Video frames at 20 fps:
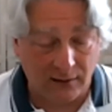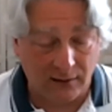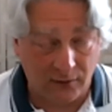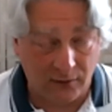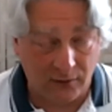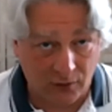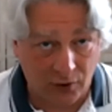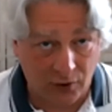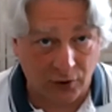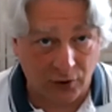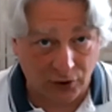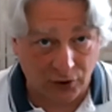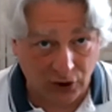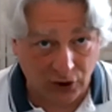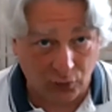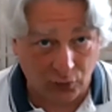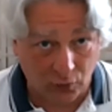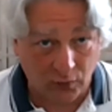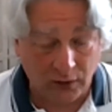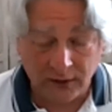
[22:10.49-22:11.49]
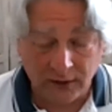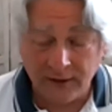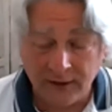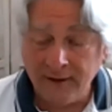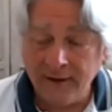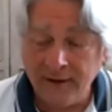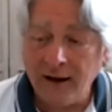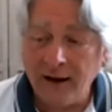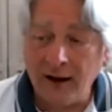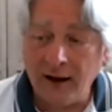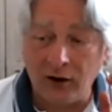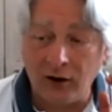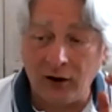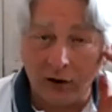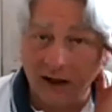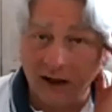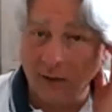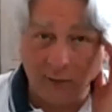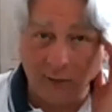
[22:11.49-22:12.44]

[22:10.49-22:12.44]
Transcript: her do or him do.